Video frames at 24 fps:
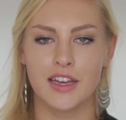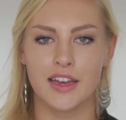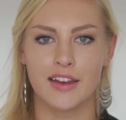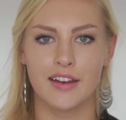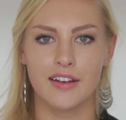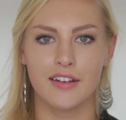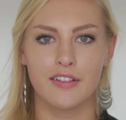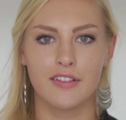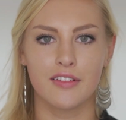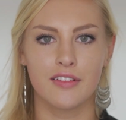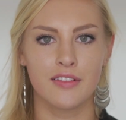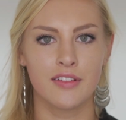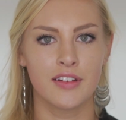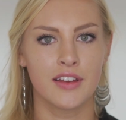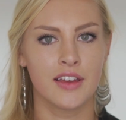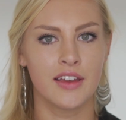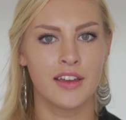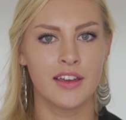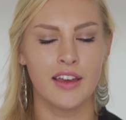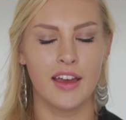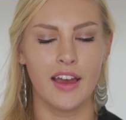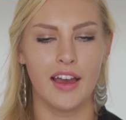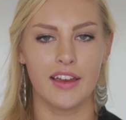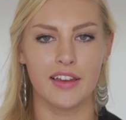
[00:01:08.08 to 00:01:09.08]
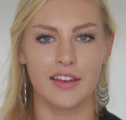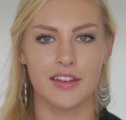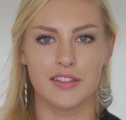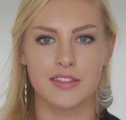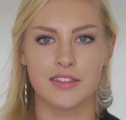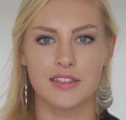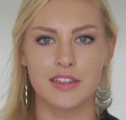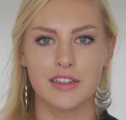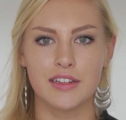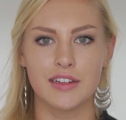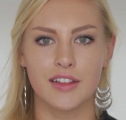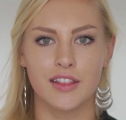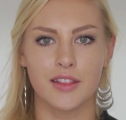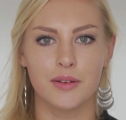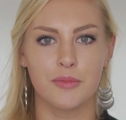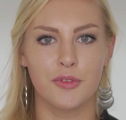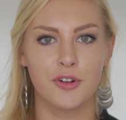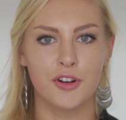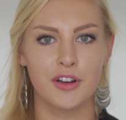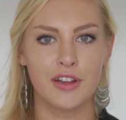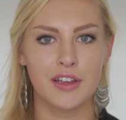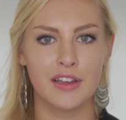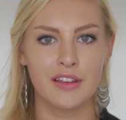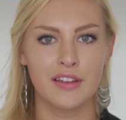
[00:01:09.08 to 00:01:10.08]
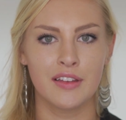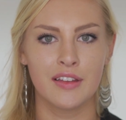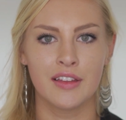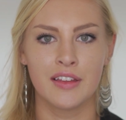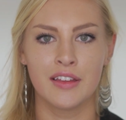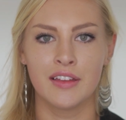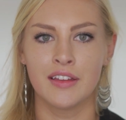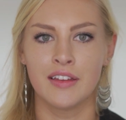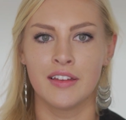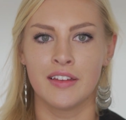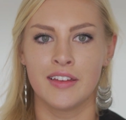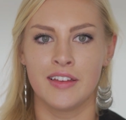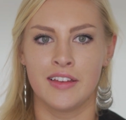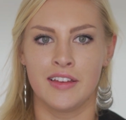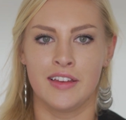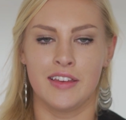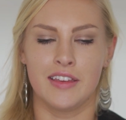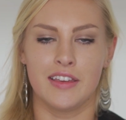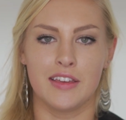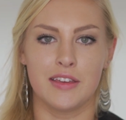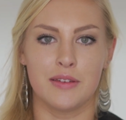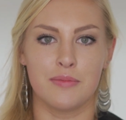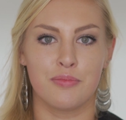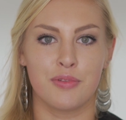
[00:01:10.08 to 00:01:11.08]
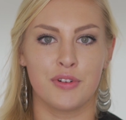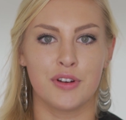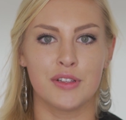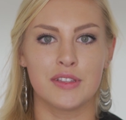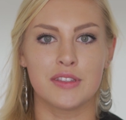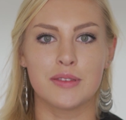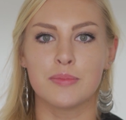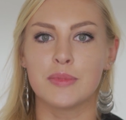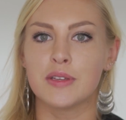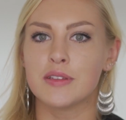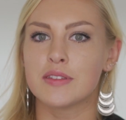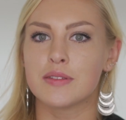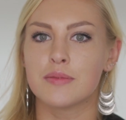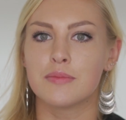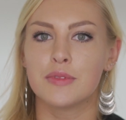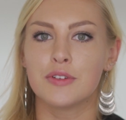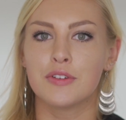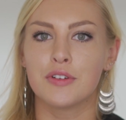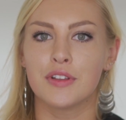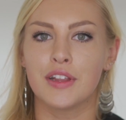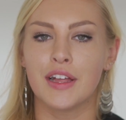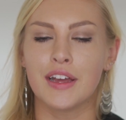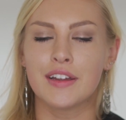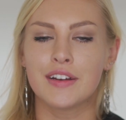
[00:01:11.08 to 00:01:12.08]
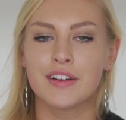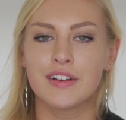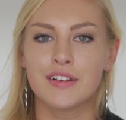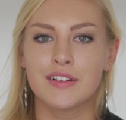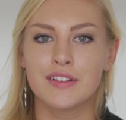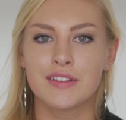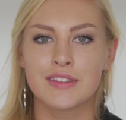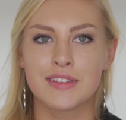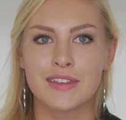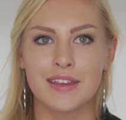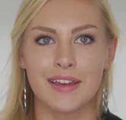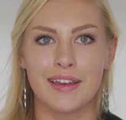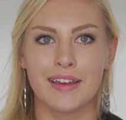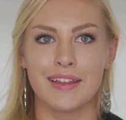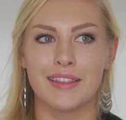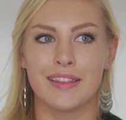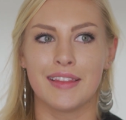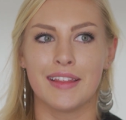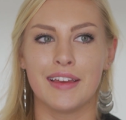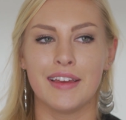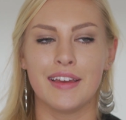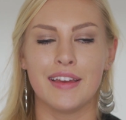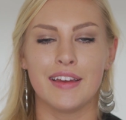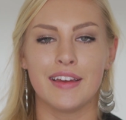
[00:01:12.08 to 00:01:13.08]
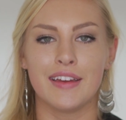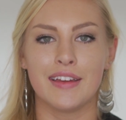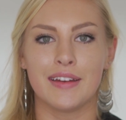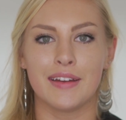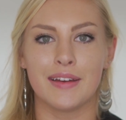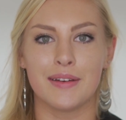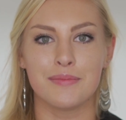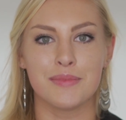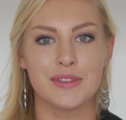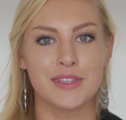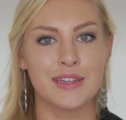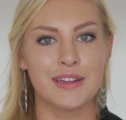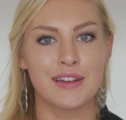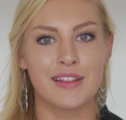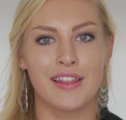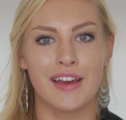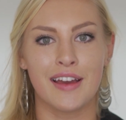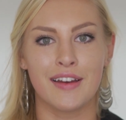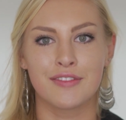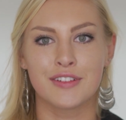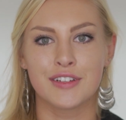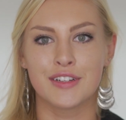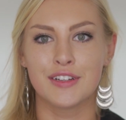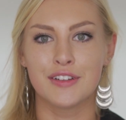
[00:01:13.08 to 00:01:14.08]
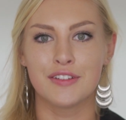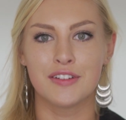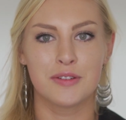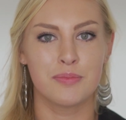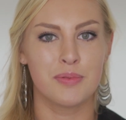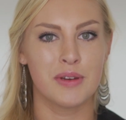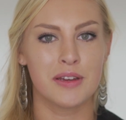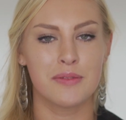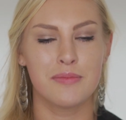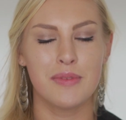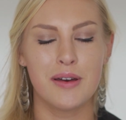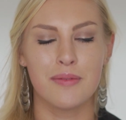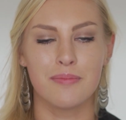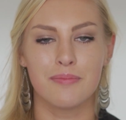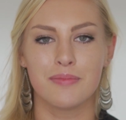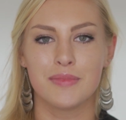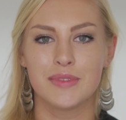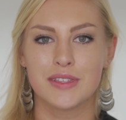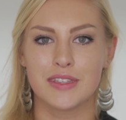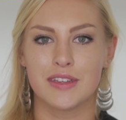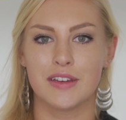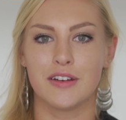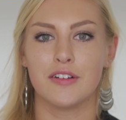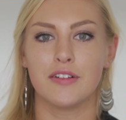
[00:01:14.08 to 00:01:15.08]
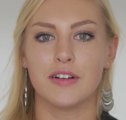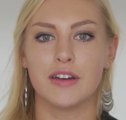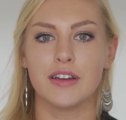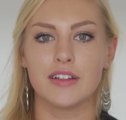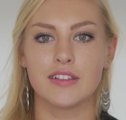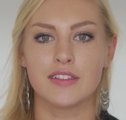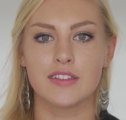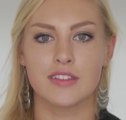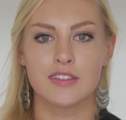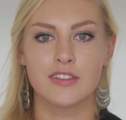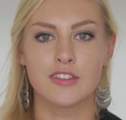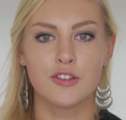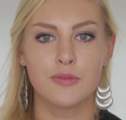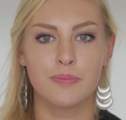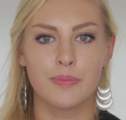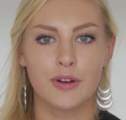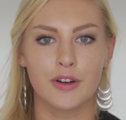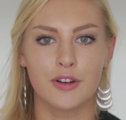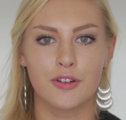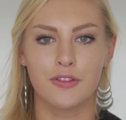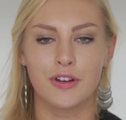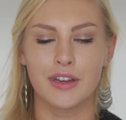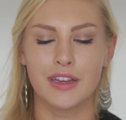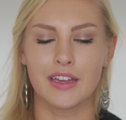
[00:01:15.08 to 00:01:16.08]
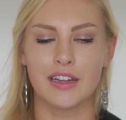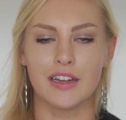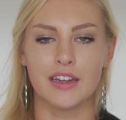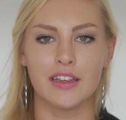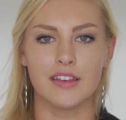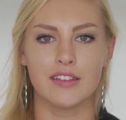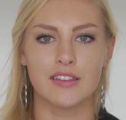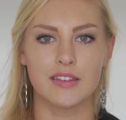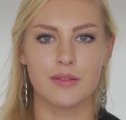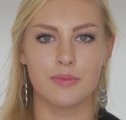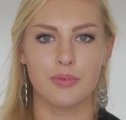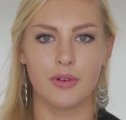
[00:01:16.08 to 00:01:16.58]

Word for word: town, I get seen in the morning, he prints me some new liners, and then I'm seen in the afternoon to pick them up. So it's a super quick and easy